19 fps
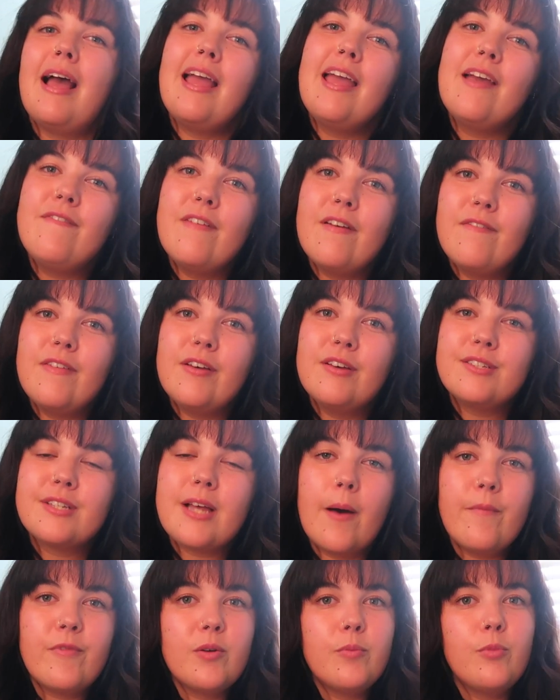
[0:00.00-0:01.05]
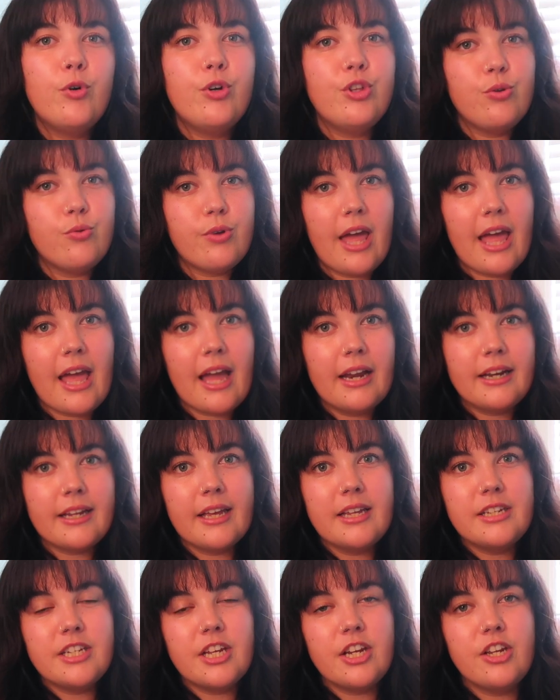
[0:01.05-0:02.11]
If it feels comfortable, you can
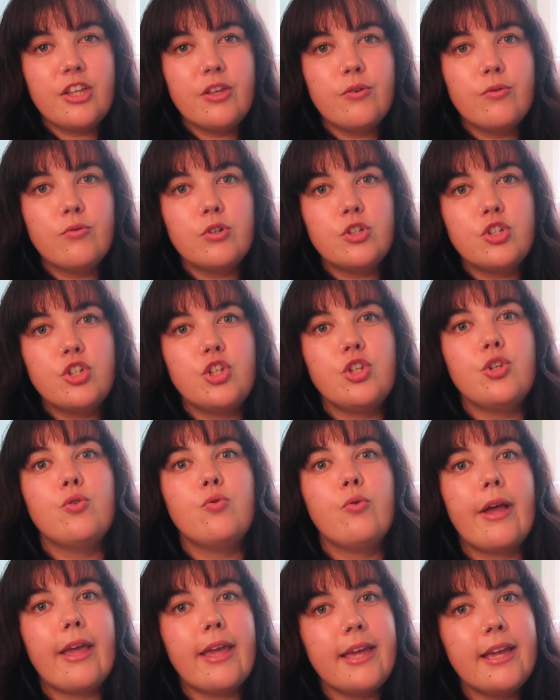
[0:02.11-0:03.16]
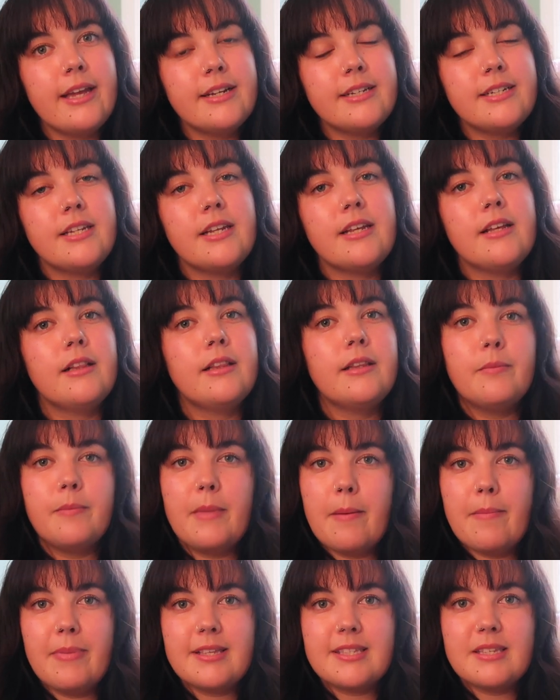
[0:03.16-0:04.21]
continue to eat
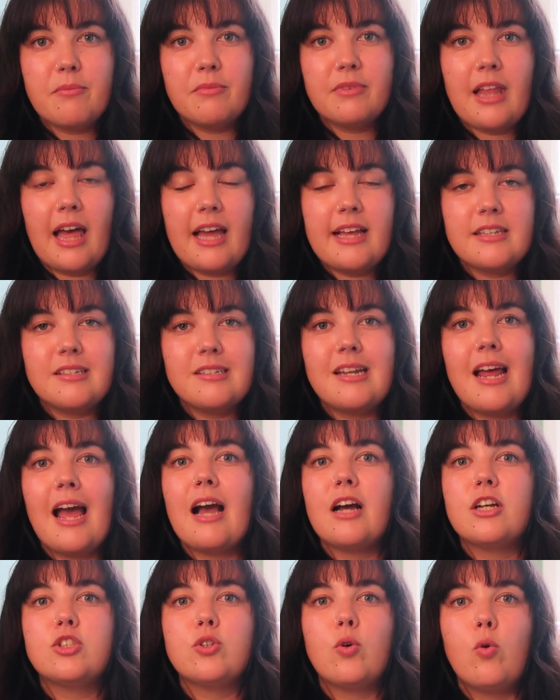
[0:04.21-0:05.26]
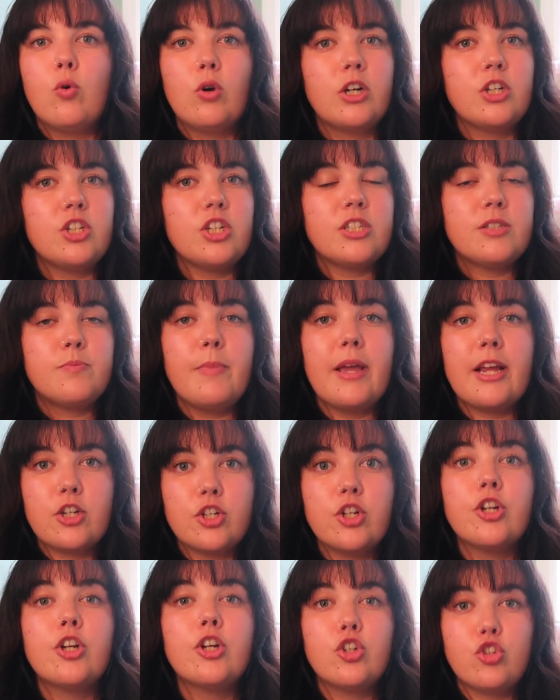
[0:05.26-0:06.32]
maybe some light snacks, or just make
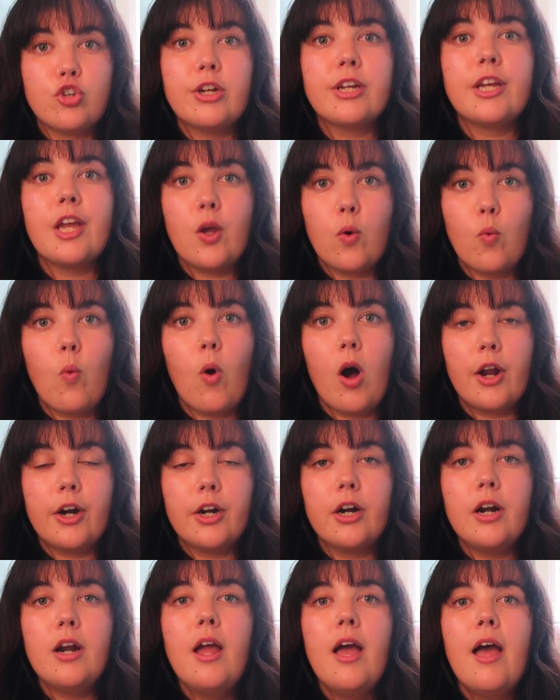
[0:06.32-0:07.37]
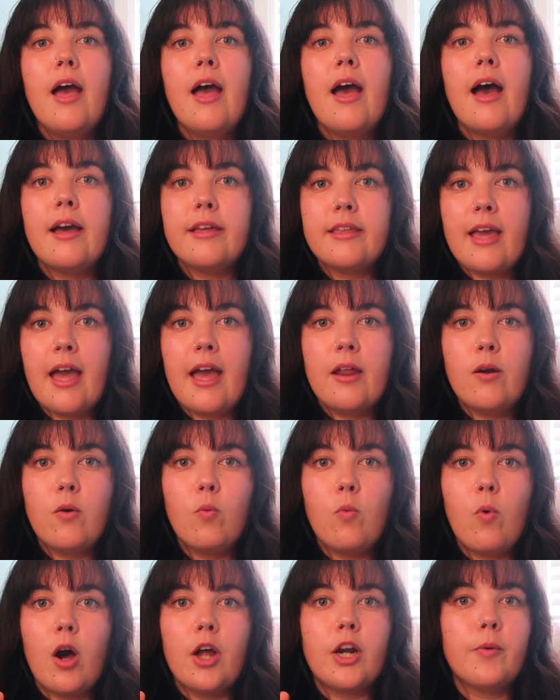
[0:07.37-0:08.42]
sure you're drinking water.
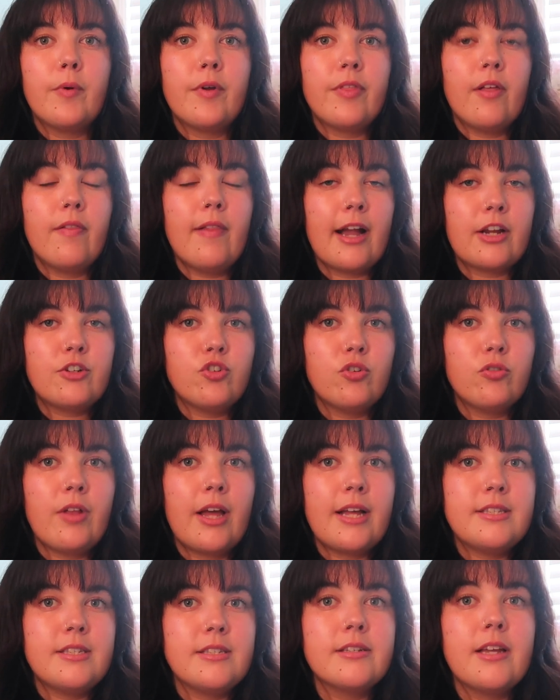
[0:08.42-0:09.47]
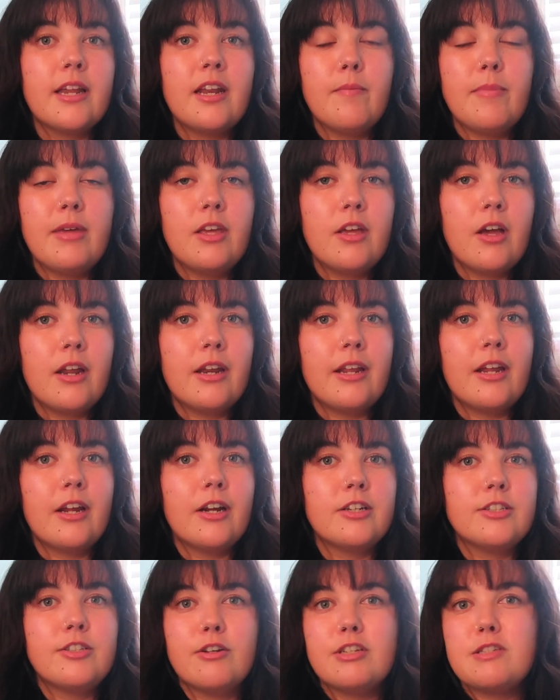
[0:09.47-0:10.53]
Again, water with electrolytes is going to be good
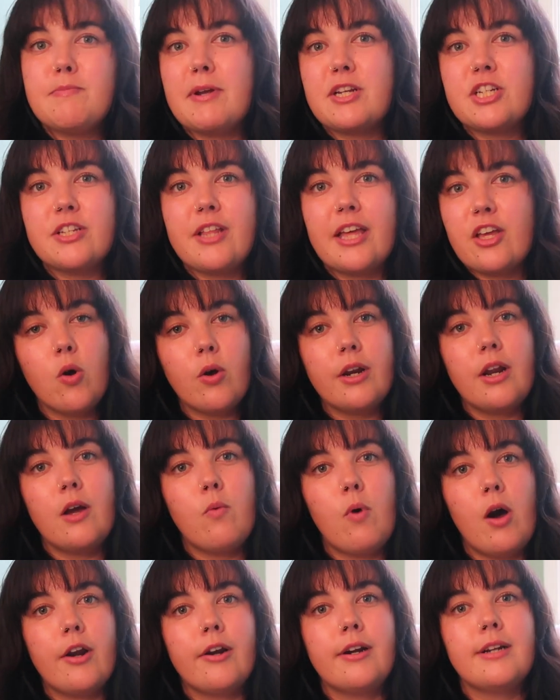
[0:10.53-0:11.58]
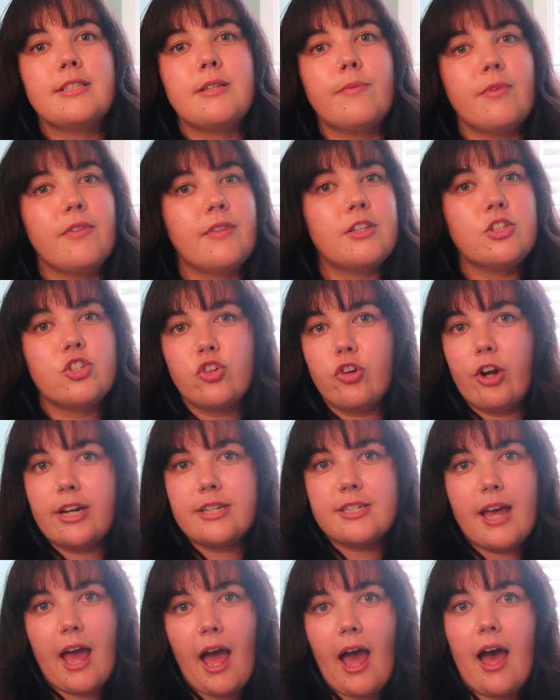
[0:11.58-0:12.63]
here, so especially like coconut water is something that's
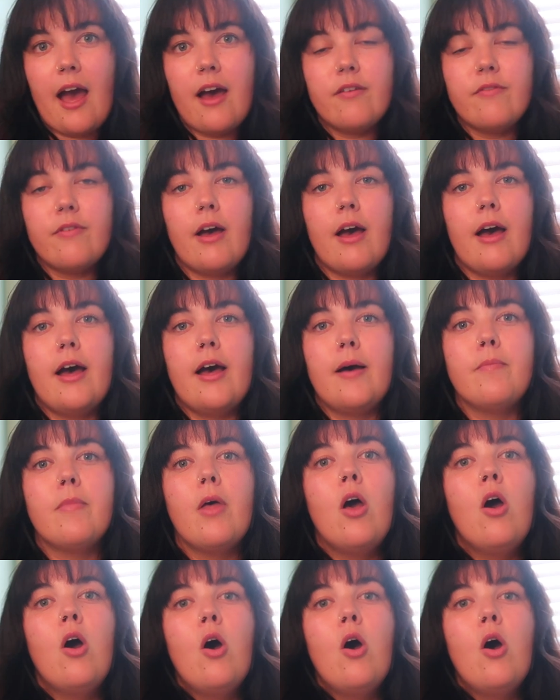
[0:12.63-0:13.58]
great to have.